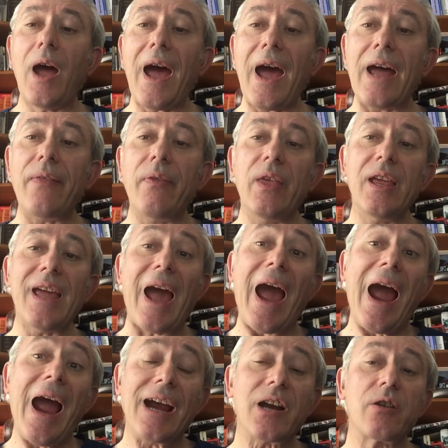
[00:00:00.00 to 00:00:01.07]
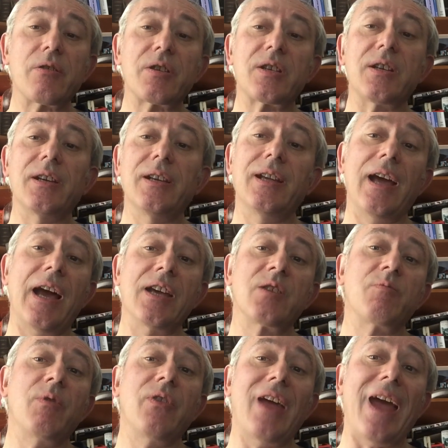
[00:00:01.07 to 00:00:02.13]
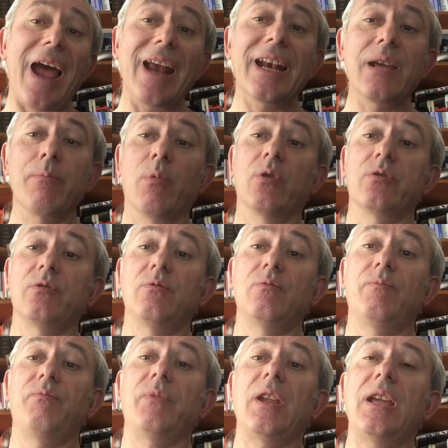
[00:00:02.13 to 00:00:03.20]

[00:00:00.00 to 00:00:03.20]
And the accuracy, as with any model,